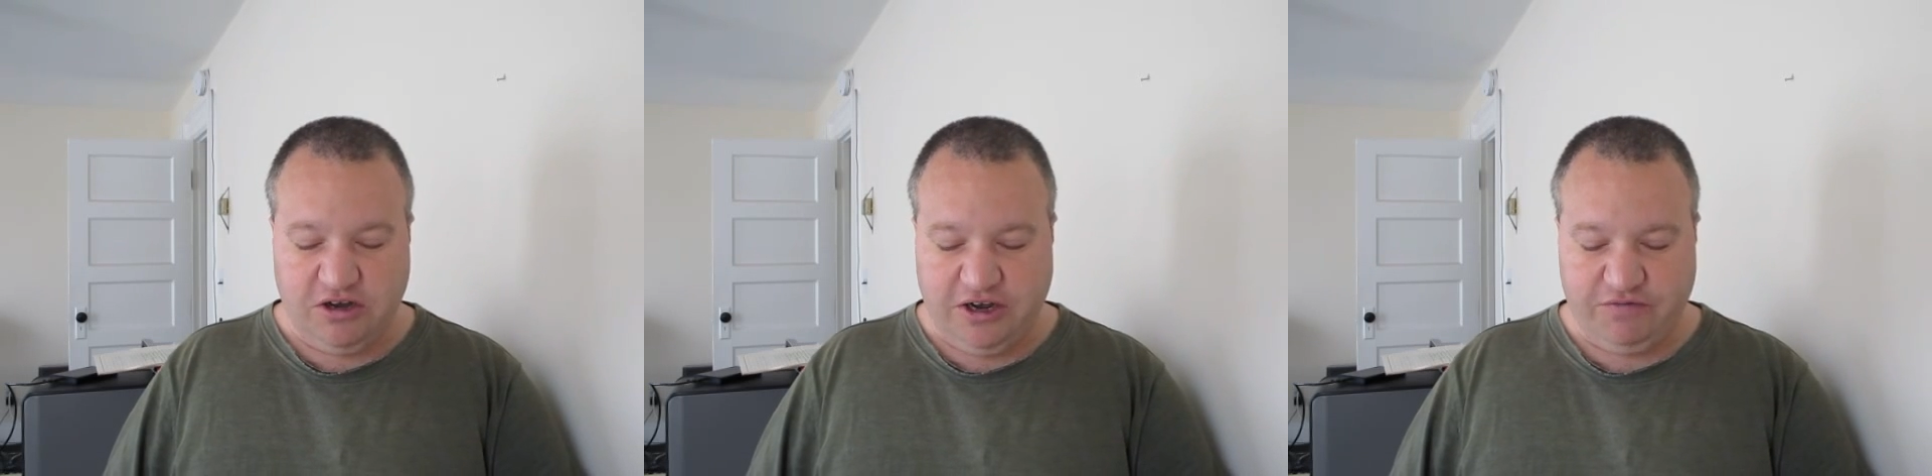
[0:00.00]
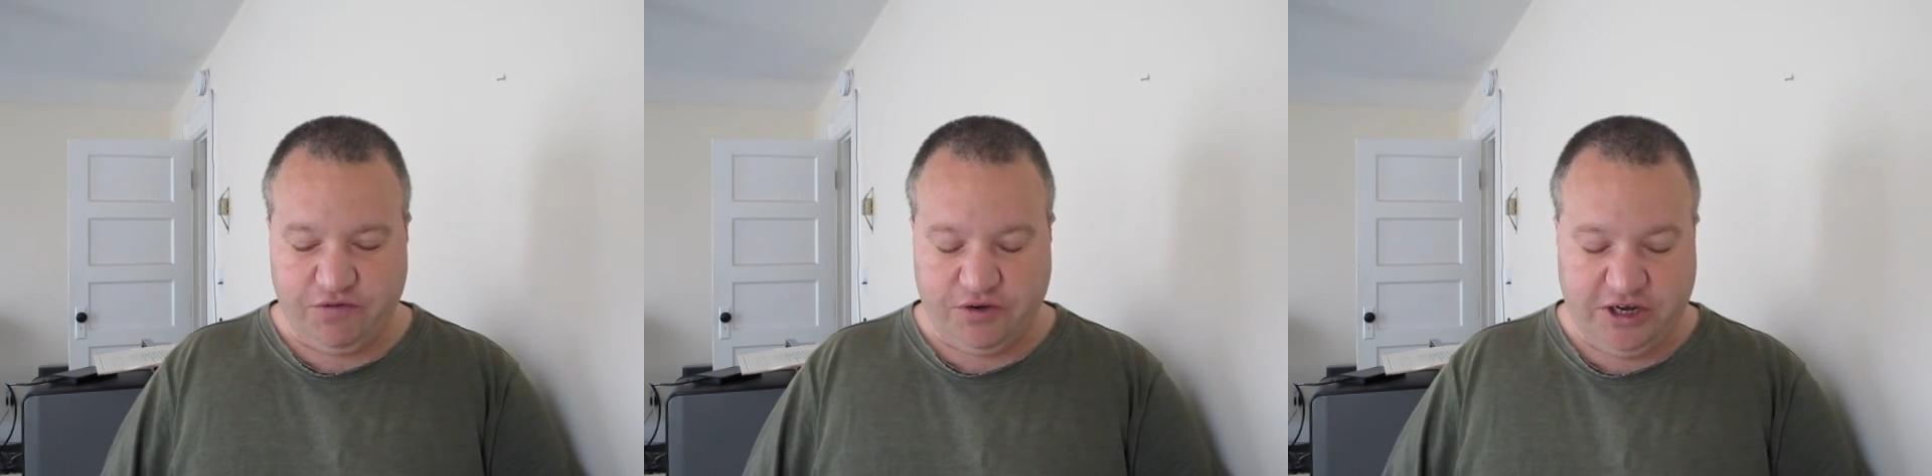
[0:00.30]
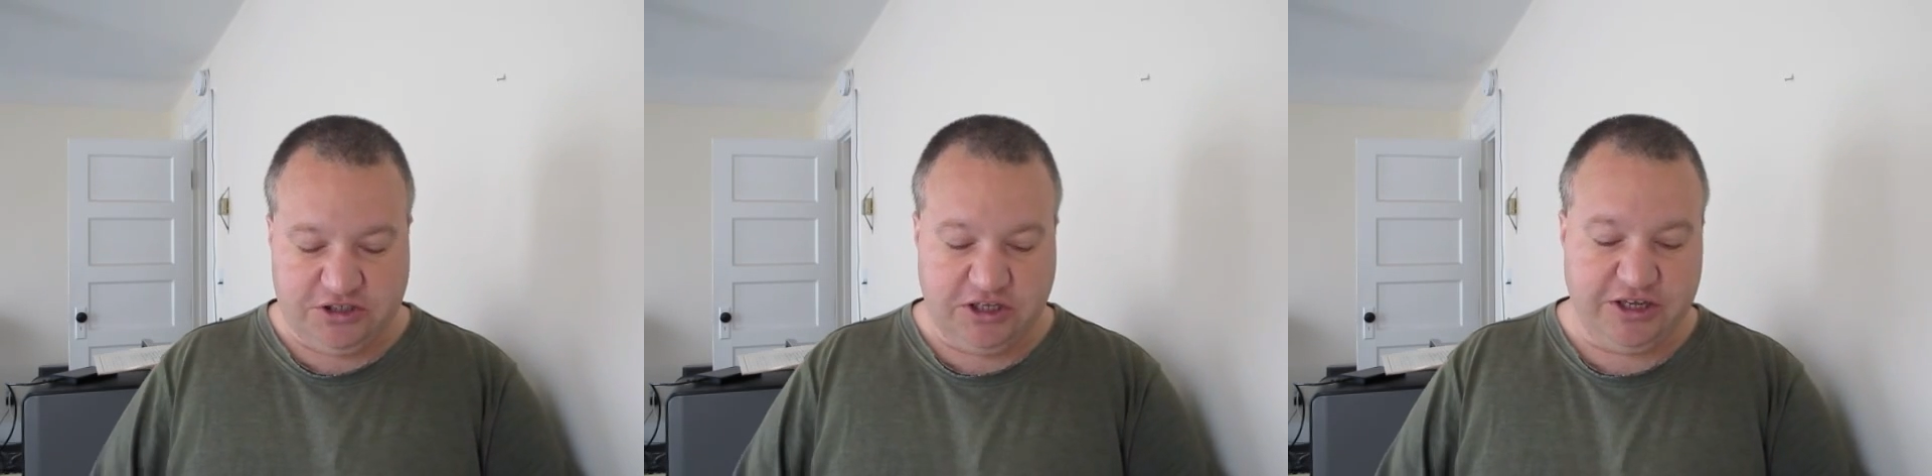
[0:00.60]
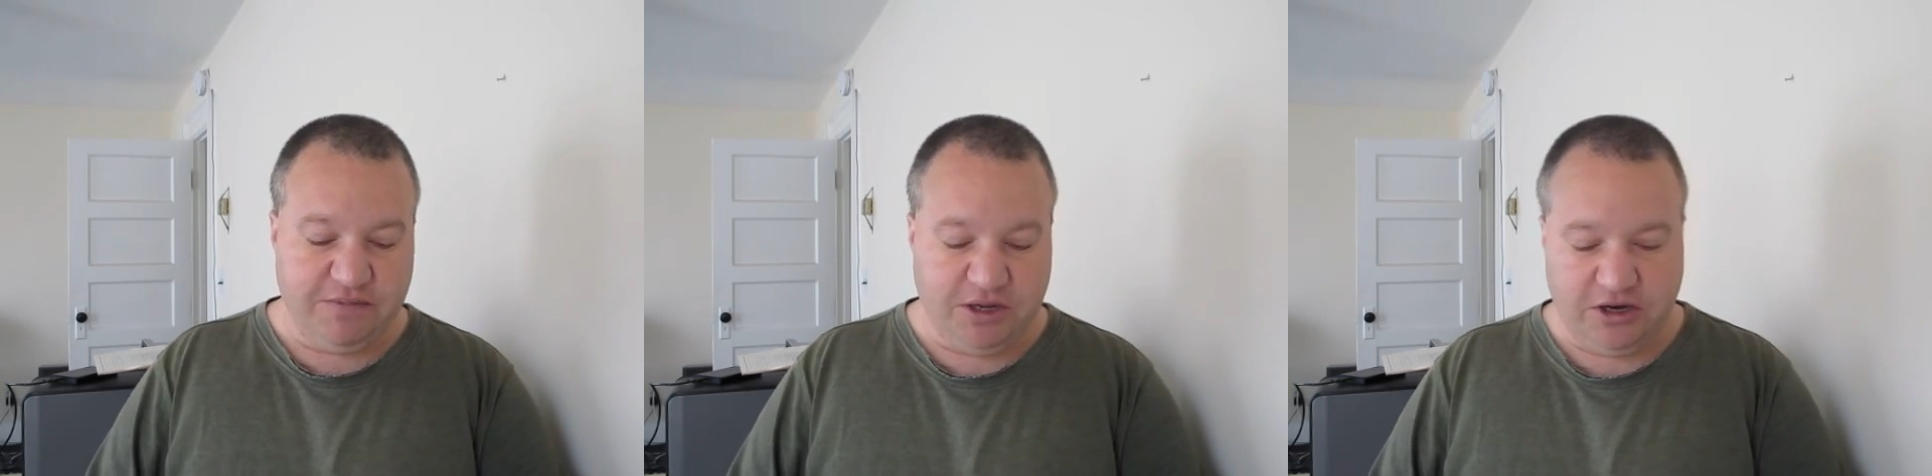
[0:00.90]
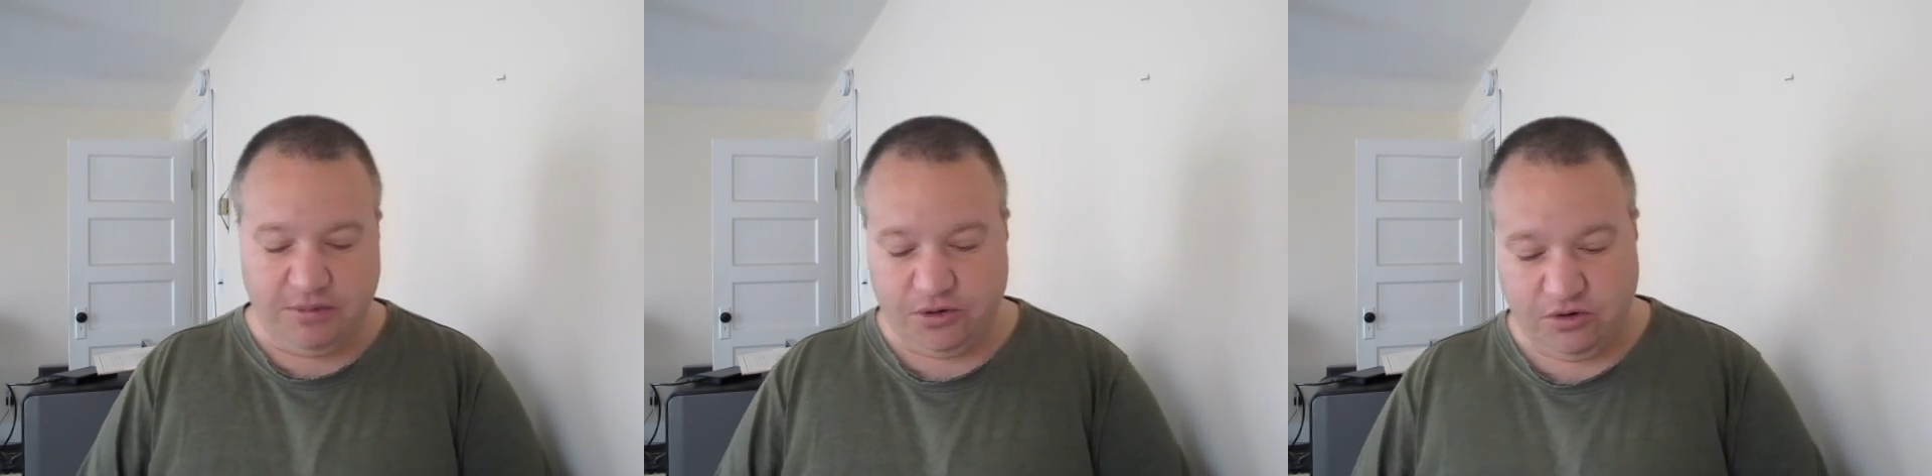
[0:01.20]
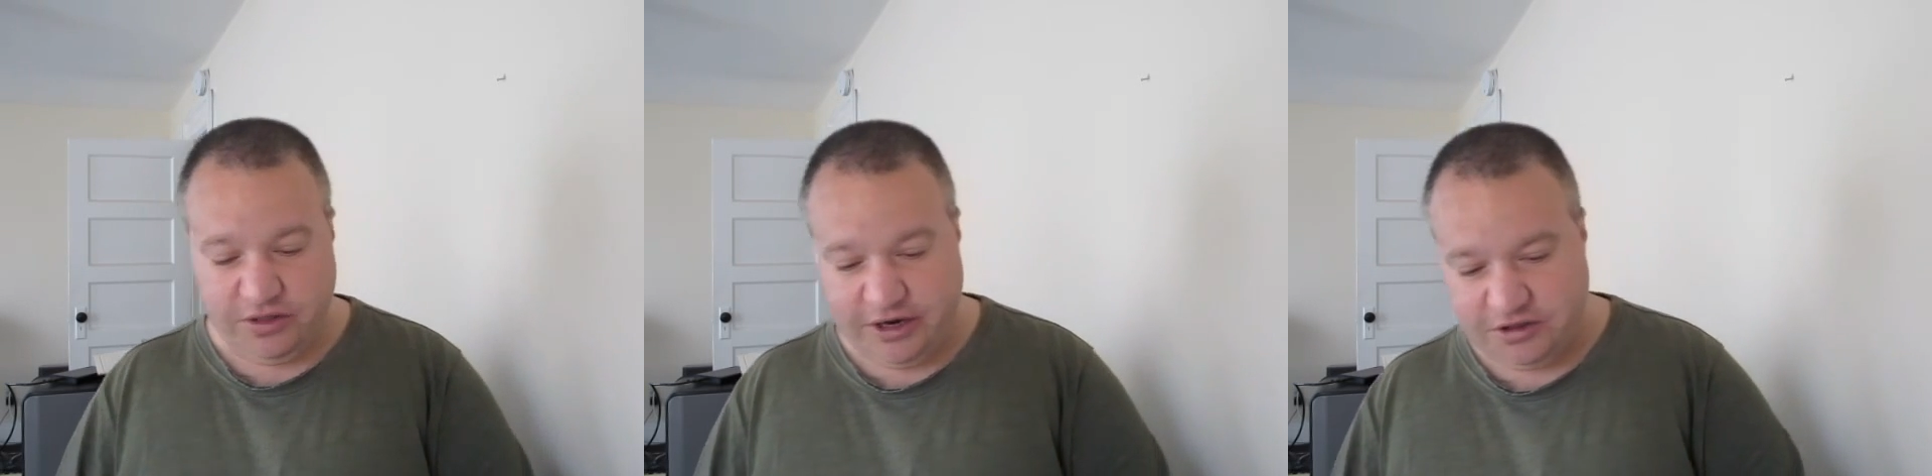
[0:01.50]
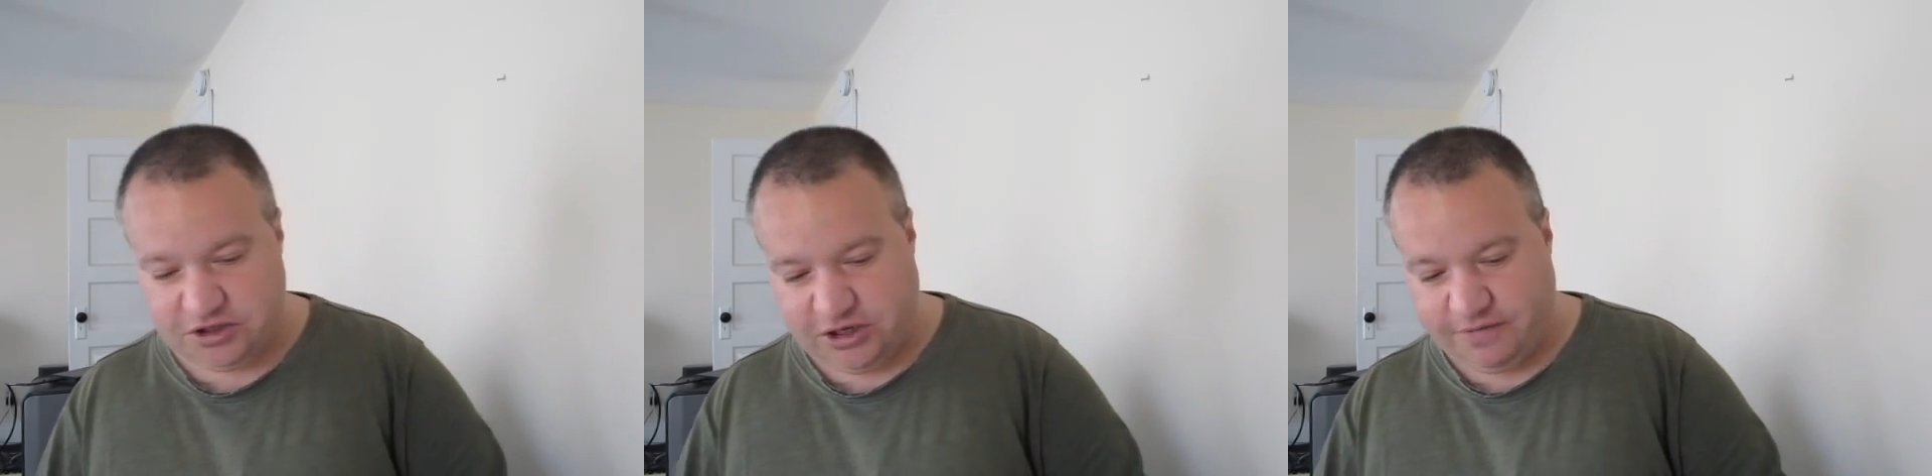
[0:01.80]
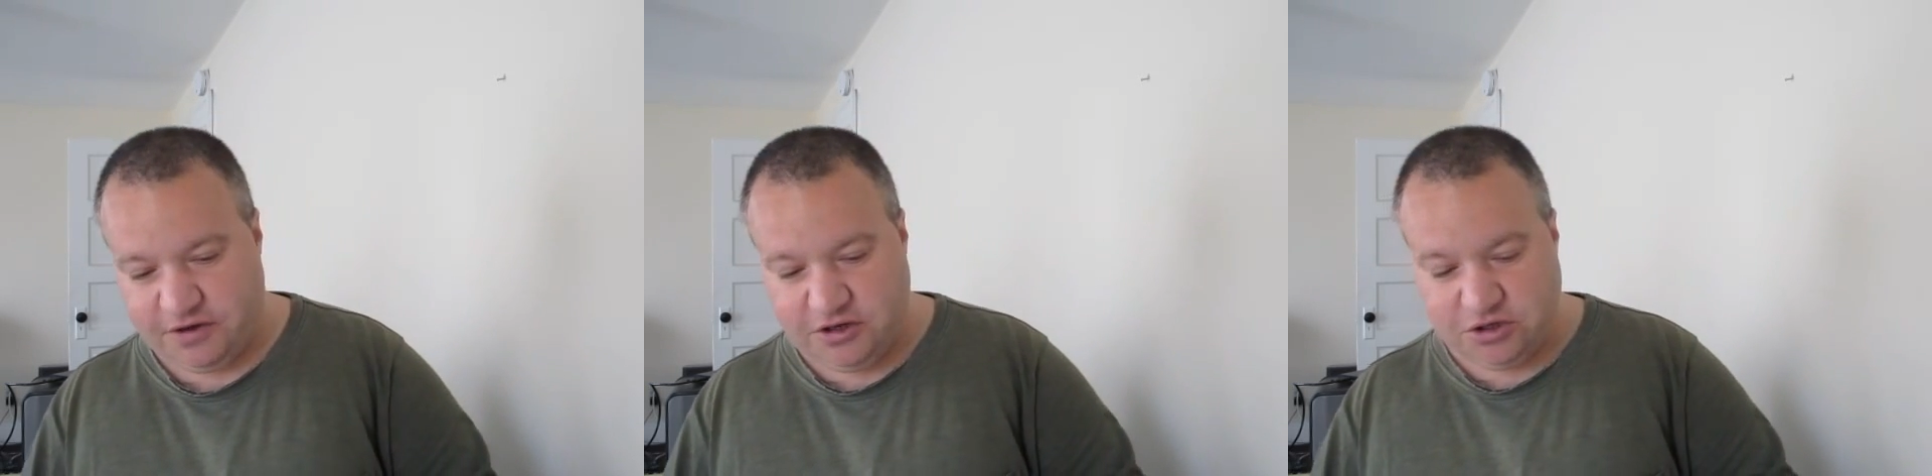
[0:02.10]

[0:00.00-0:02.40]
and revised, and they gave me a number and all that other stuff.